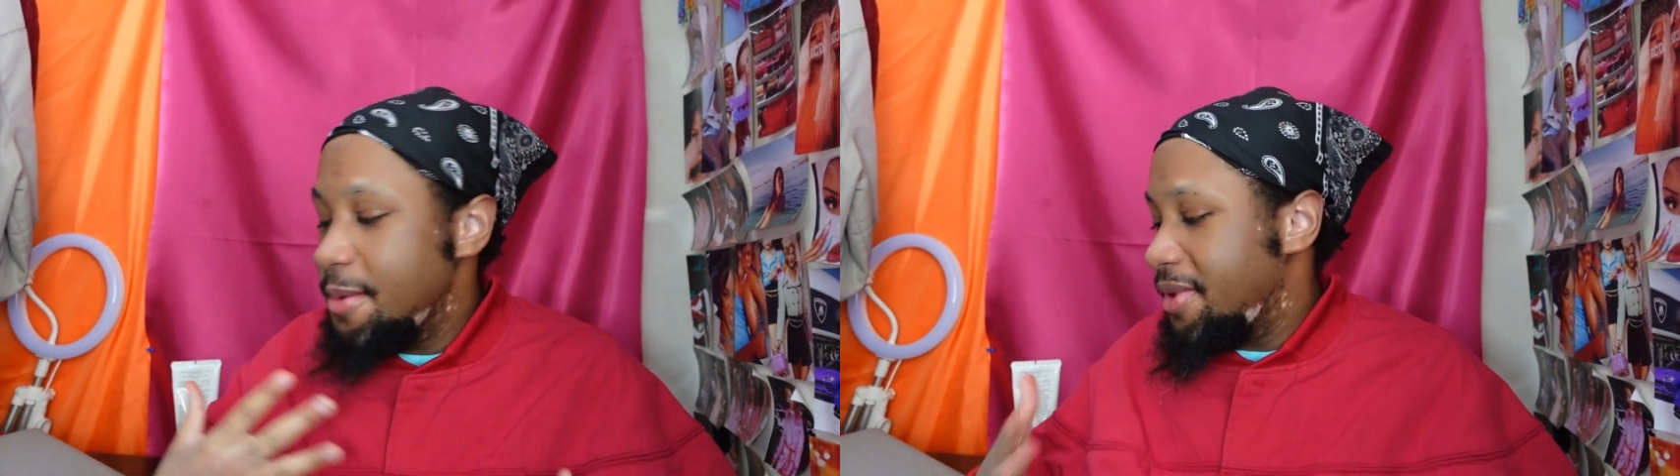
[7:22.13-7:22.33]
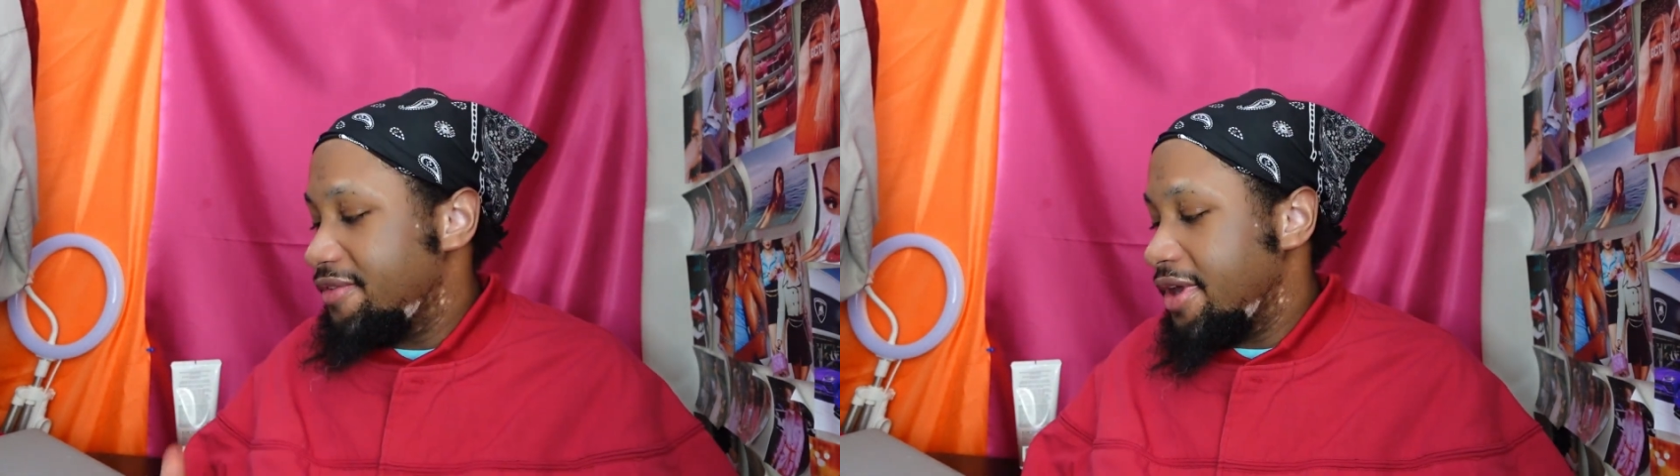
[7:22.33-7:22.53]

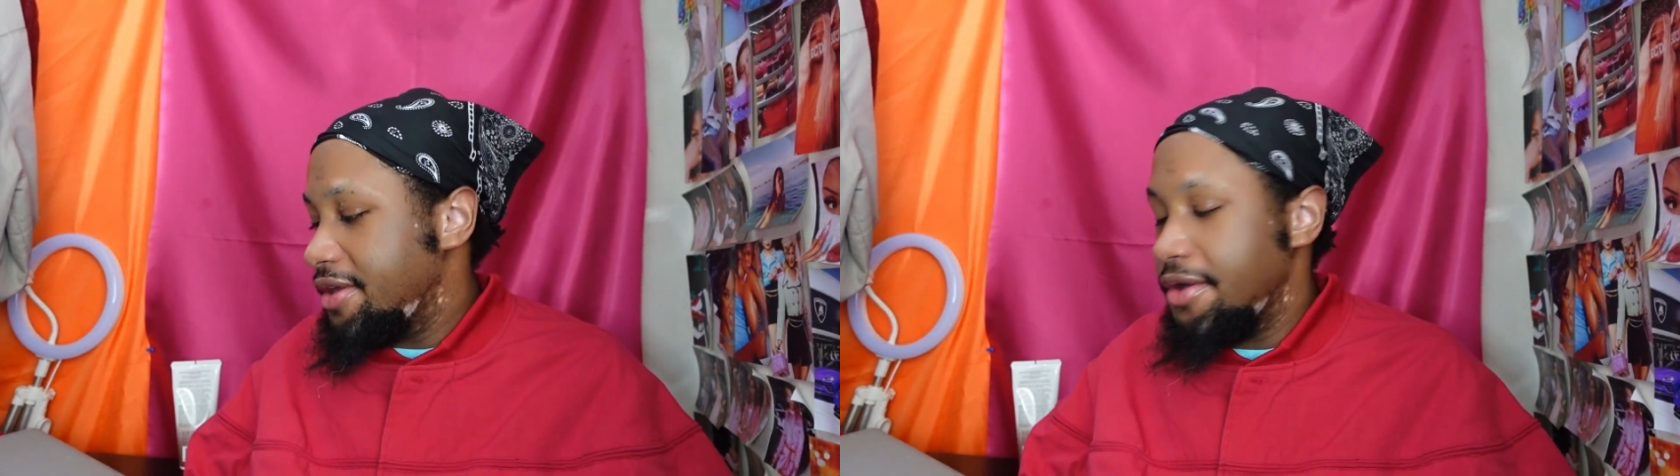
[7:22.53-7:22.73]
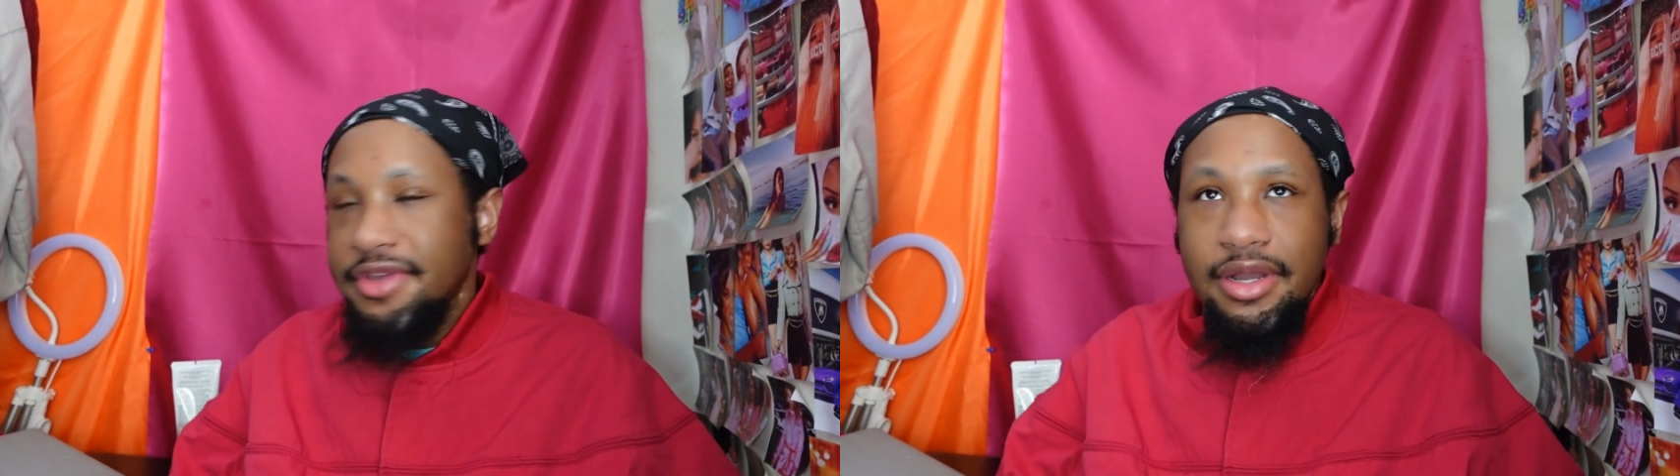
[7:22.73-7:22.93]
But if y'all
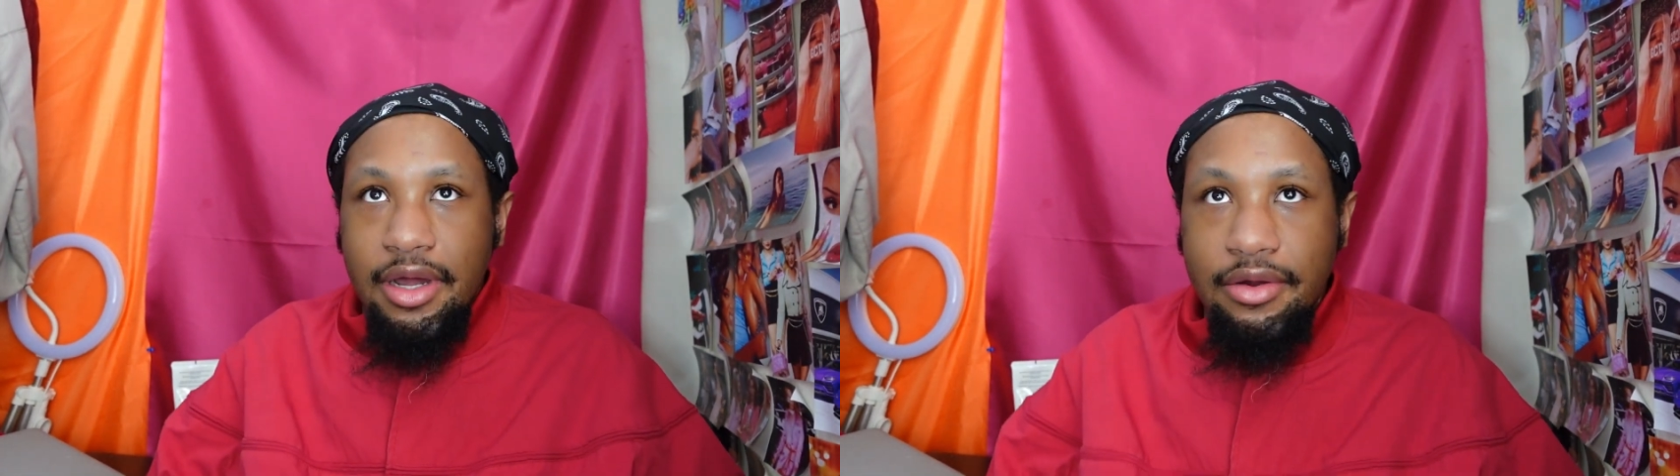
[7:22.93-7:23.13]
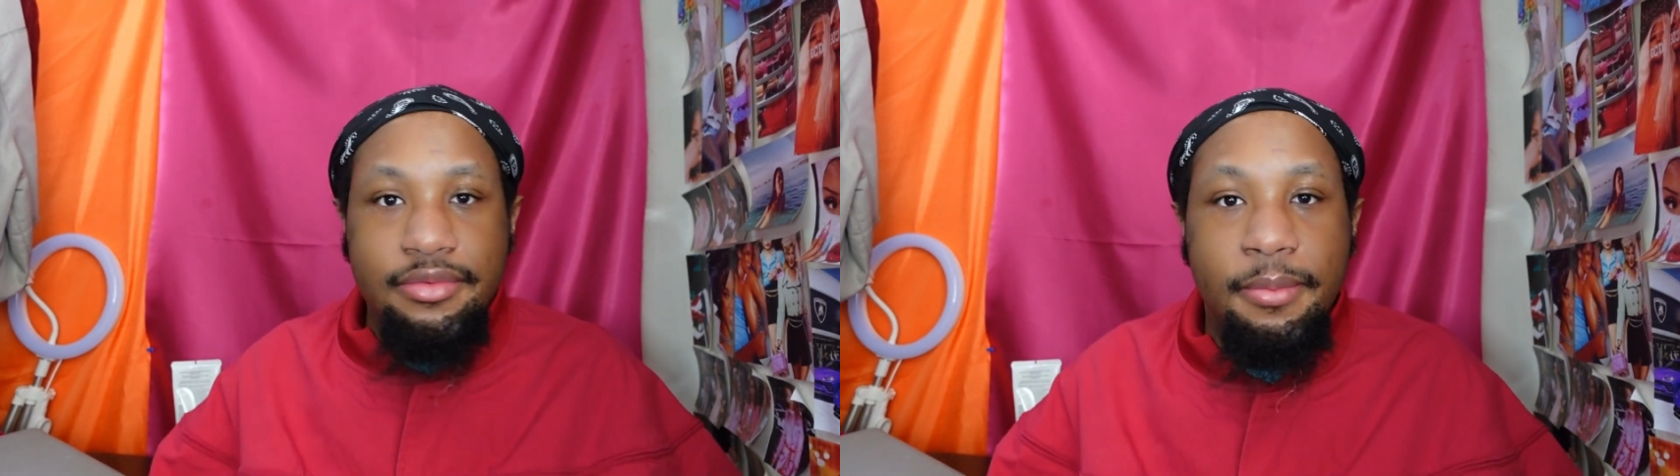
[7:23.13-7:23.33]
don't, y'all
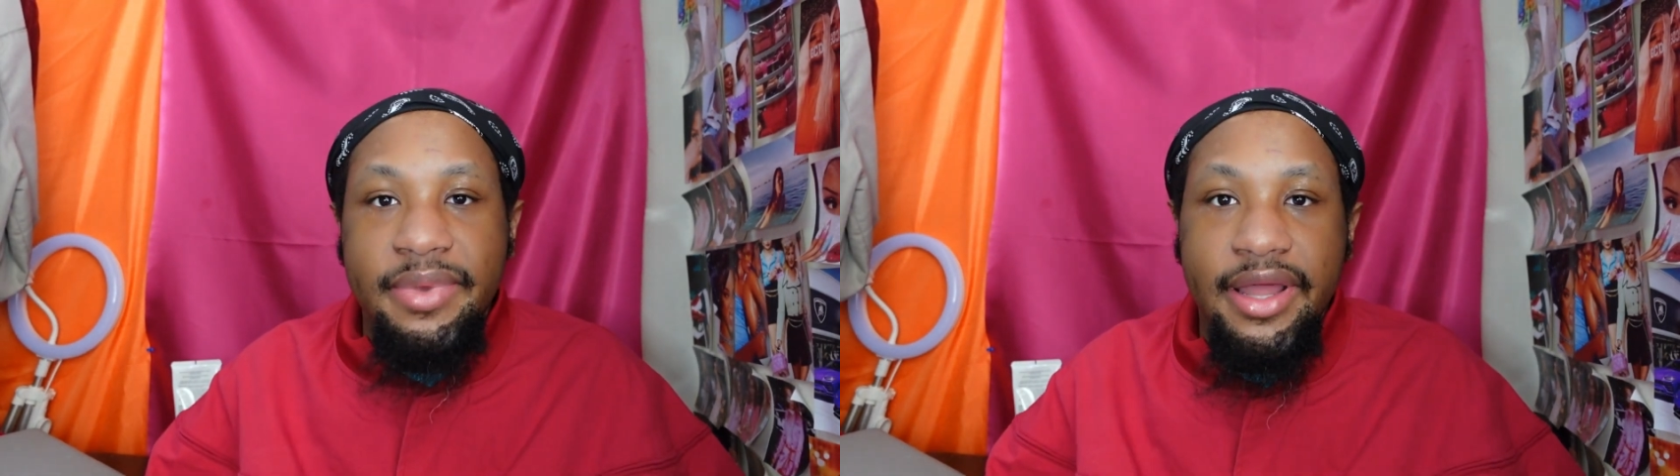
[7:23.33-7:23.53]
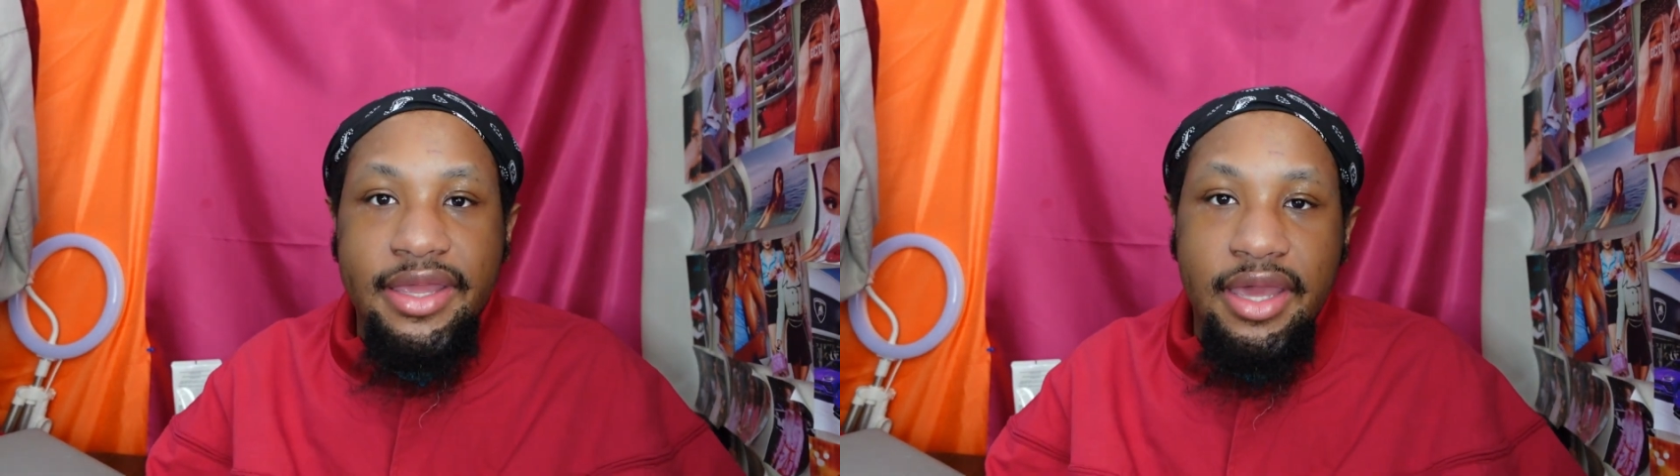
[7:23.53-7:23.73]
don't.
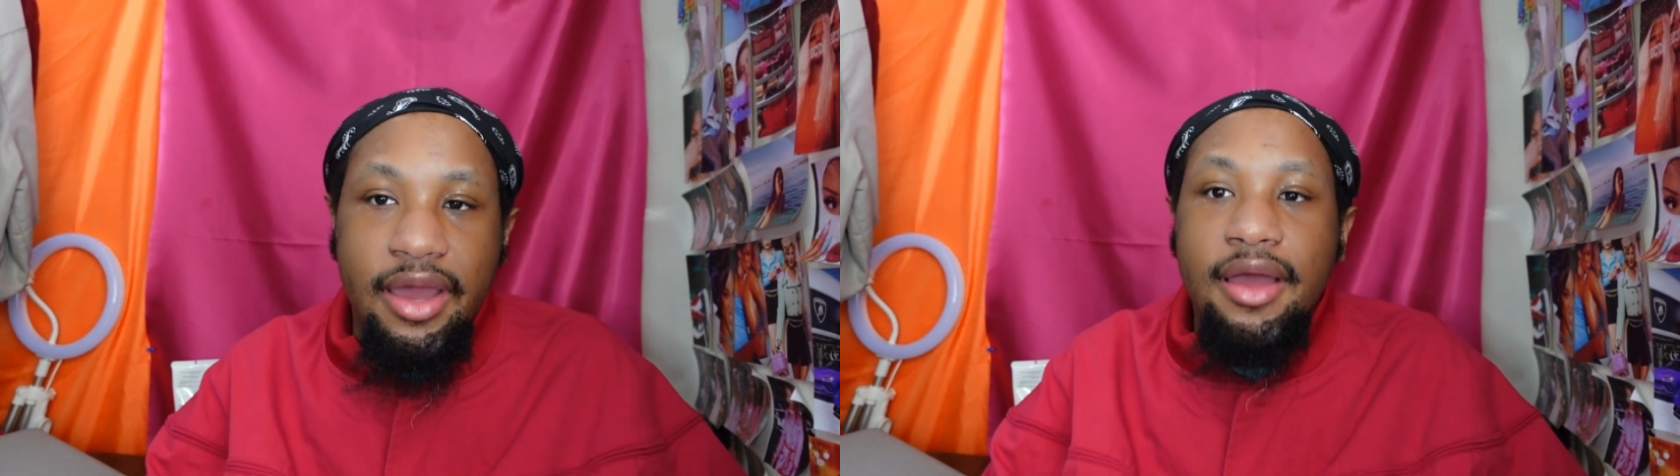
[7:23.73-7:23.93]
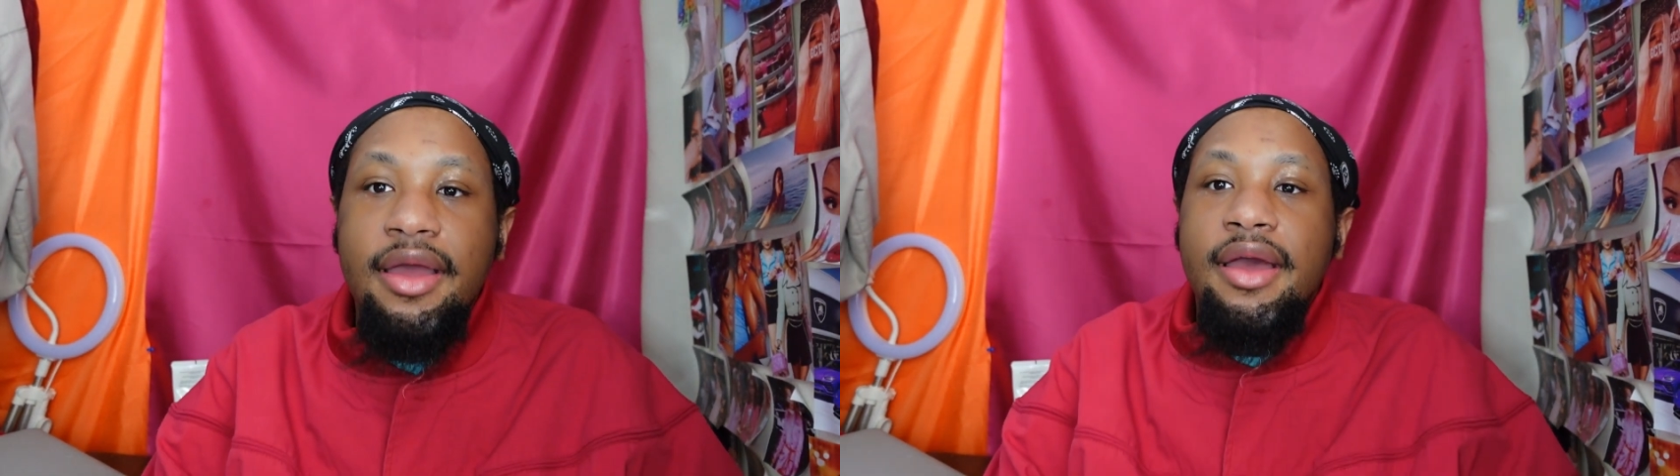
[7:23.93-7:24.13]
But, like, yeah.